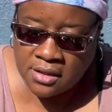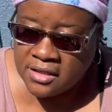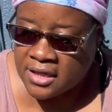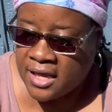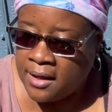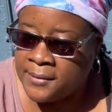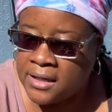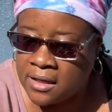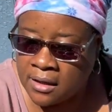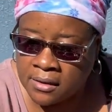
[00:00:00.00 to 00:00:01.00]
the cam.
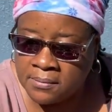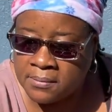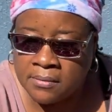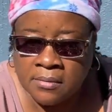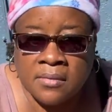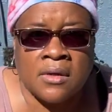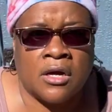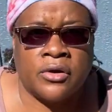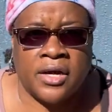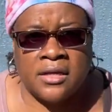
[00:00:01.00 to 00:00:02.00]

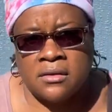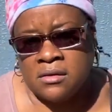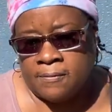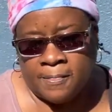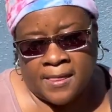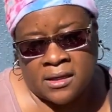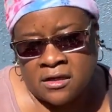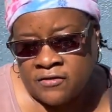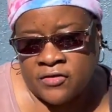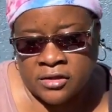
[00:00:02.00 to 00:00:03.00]
All right, I
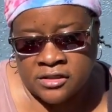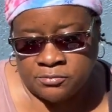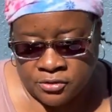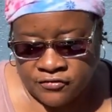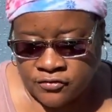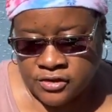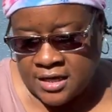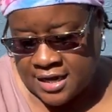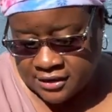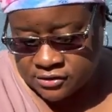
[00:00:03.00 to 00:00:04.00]
love all these beautiful
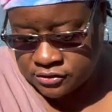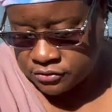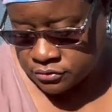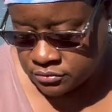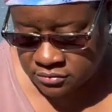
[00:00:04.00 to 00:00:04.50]
tags too.